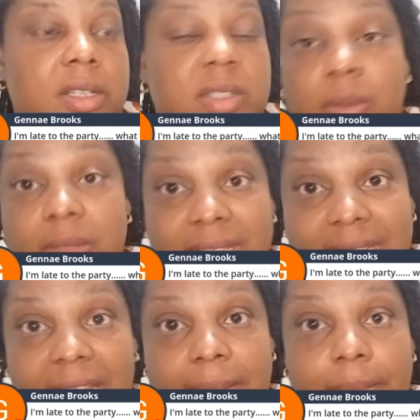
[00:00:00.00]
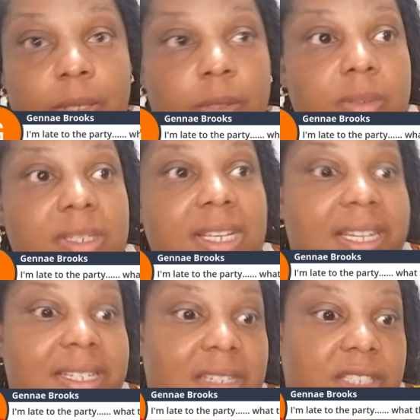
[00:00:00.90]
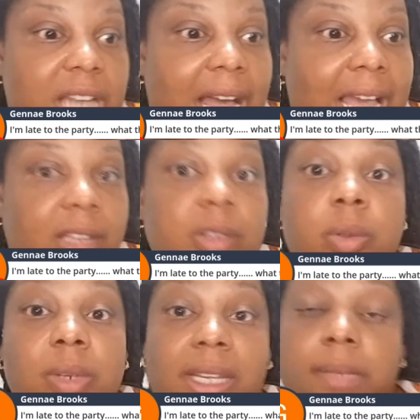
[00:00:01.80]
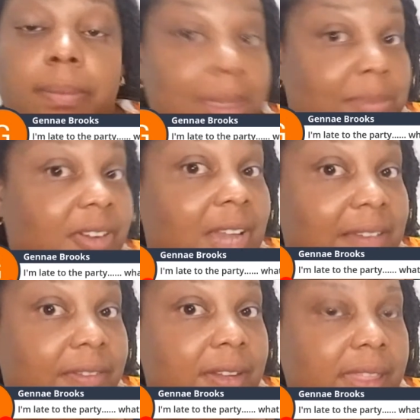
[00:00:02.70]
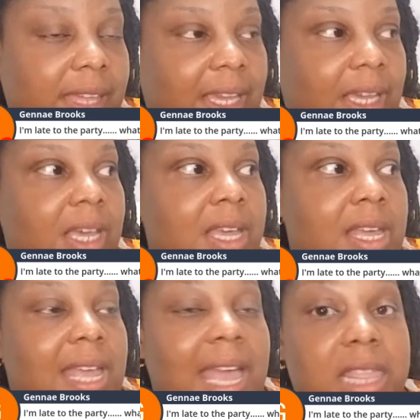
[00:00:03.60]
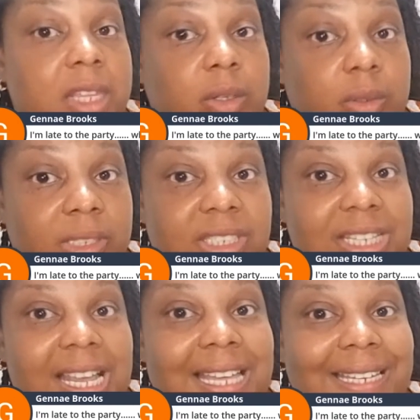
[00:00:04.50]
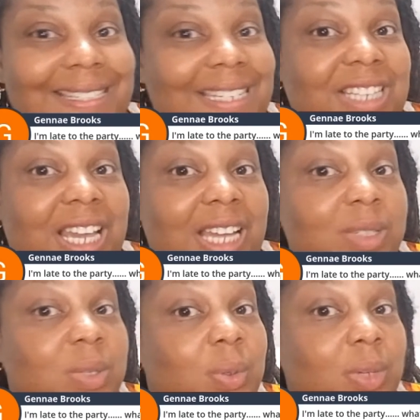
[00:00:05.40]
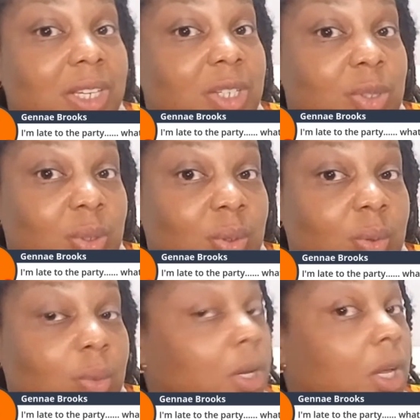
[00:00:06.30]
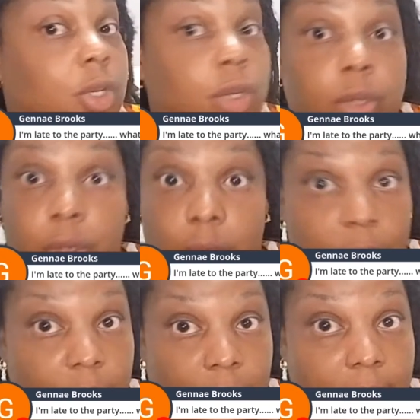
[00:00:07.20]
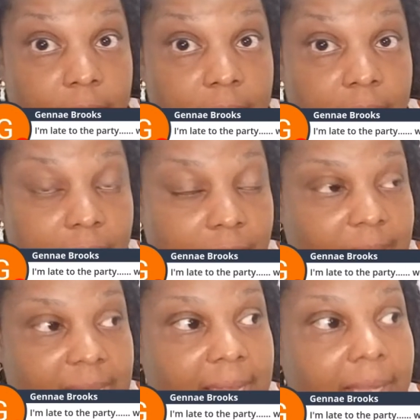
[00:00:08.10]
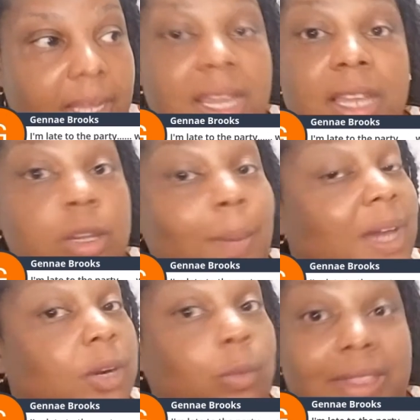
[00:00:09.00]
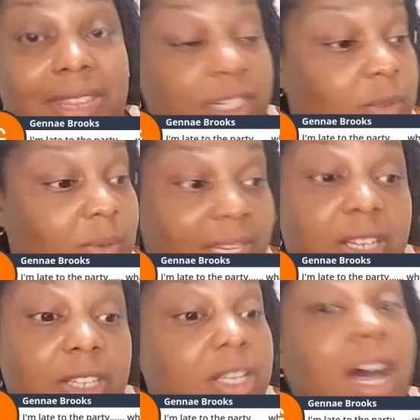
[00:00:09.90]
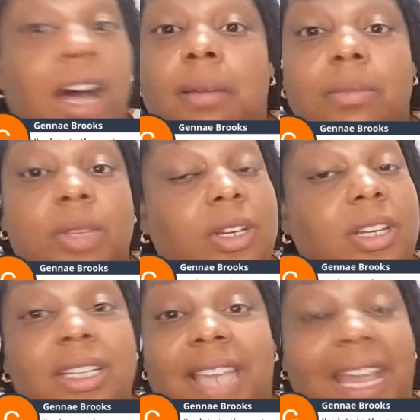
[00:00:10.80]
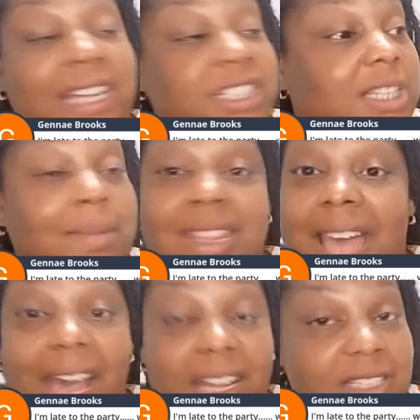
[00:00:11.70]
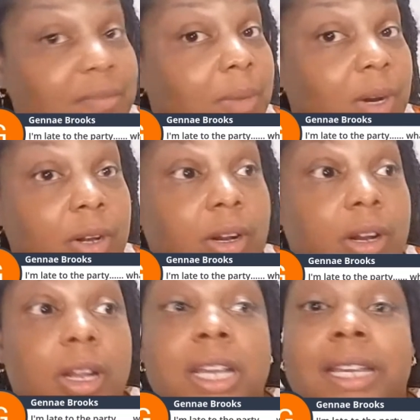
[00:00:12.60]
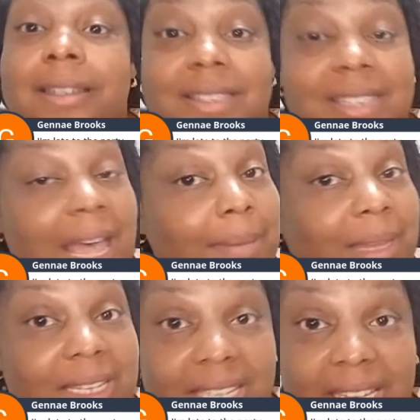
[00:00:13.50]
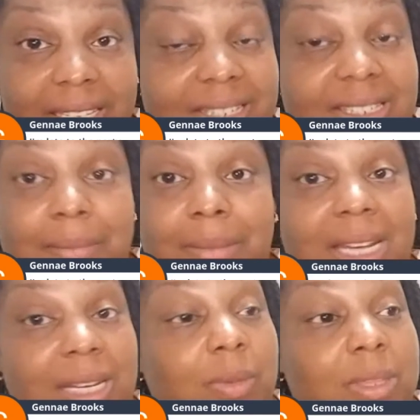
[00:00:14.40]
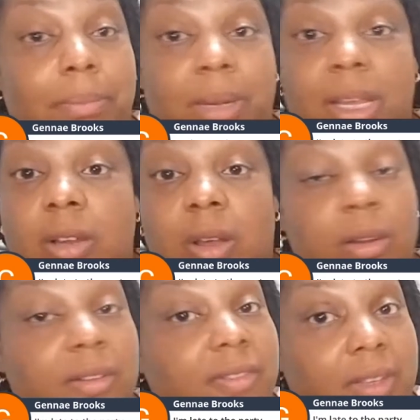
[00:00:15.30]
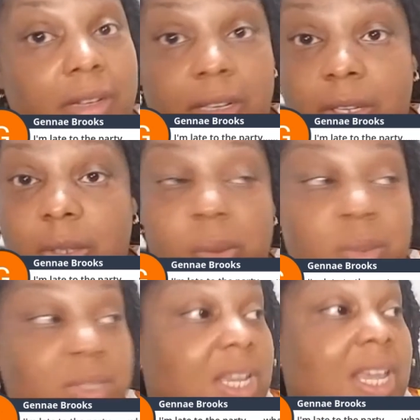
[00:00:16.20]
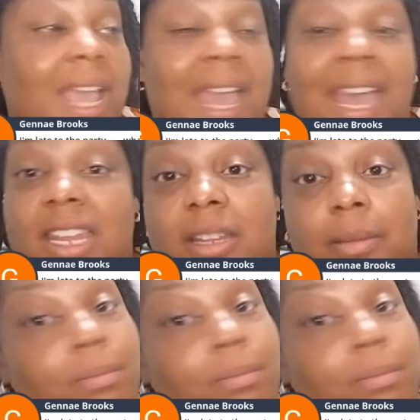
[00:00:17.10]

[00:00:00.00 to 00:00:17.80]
So the scapegoat is the child who gets blamed for everything, and the golden child is the child who can do no wrong. Okay? No matter what they do, they could come, you can catch them in the act of murder, stabbing and killing somebody with blood all over their clothes, and the